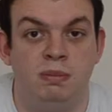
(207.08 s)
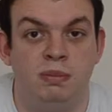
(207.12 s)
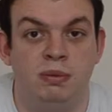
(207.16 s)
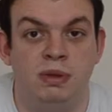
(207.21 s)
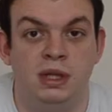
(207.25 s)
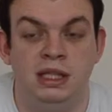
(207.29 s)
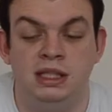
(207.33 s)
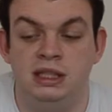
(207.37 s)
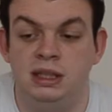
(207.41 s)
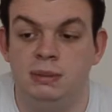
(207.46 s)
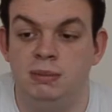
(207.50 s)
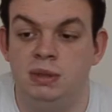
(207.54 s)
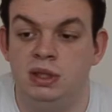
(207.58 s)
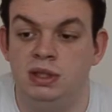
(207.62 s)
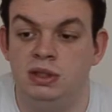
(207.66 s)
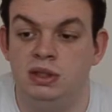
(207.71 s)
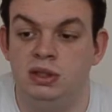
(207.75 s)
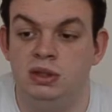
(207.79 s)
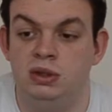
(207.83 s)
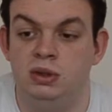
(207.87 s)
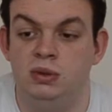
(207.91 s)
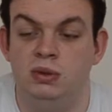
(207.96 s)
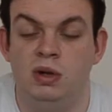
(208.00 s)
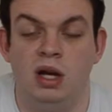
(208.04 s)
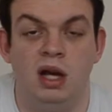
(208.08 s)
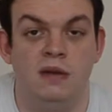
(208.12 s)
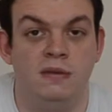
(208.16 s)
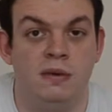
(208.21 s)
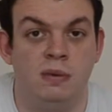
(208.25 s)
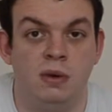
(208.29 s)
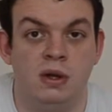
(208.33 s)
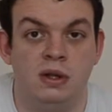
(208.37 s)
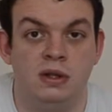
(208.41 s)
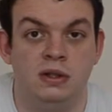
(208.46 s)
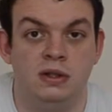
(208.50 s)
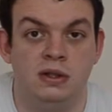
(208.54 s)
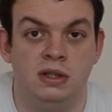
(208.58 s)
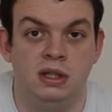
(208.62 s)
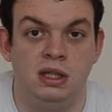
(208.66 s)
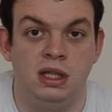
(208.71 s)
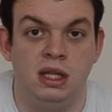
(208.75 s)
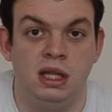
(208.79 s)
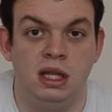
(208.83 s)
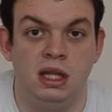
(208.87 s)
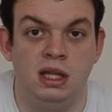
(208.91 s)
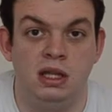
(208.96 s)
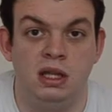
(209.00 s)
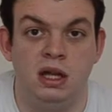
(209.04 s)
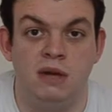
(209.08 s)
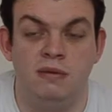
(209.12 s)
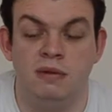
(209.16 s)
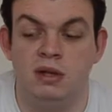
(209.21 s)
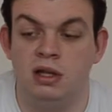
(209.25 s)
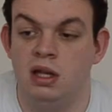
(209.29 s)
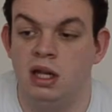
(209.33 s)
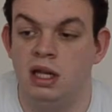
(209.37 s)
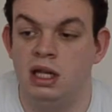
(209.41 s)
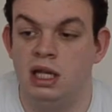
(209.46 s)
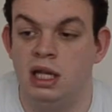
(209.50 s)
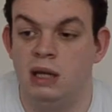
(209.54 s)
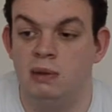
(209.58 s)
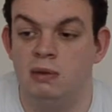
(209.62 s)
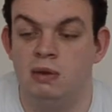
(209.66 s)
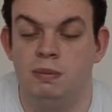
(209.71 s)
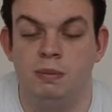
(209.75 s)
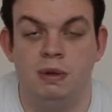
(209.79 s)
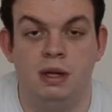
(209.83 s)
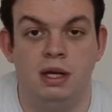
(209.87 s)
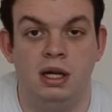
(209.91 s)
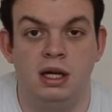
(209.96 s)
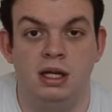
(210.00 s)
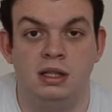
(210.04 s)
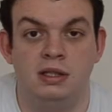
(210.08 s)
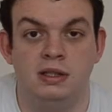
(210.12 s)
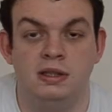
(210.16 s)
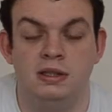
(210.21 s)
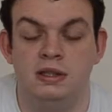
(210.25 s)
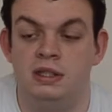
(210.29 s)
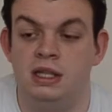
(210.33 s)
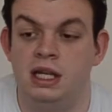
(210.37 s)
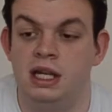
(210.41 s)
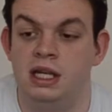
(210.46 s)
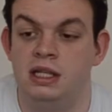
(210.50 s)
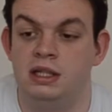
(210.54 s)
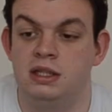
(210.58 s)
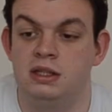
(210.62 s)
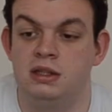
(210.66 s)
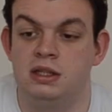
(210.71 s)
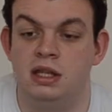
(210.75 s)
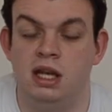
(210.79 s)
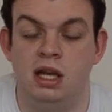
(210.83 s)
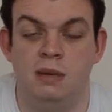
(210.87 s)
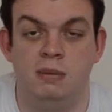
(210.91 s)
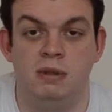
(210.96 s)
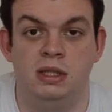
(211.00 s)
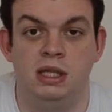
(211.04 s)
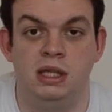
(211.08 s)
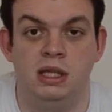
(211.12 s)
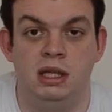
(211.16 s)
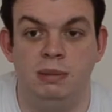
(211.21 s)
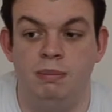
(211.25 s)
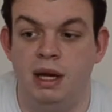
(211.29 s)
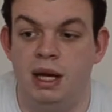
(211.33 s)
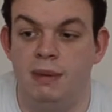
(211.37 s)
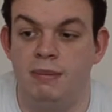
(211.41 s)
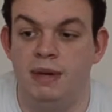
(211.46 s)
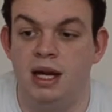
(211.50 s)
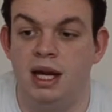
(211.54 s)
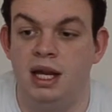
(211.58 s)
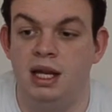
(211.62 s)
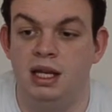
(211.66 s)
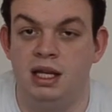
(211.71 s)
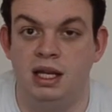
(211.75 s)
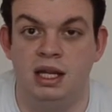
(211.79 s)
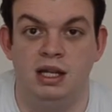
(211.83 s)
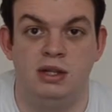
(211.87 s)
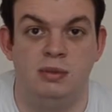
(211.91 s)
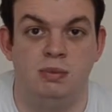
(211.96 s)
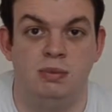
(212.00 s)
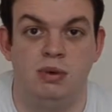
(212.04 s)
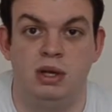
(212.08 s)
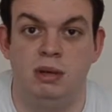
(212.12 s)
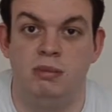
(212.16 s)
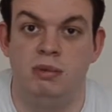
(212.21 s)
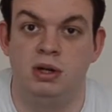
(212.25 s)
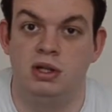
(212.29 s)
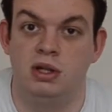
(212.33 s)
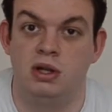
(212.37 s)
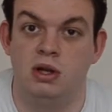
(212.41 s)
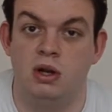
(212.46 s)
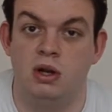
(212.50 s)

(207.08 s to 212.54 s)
are pretty similar to other ones in their other counterparts and sets. Particularly Batman, that's pretty much a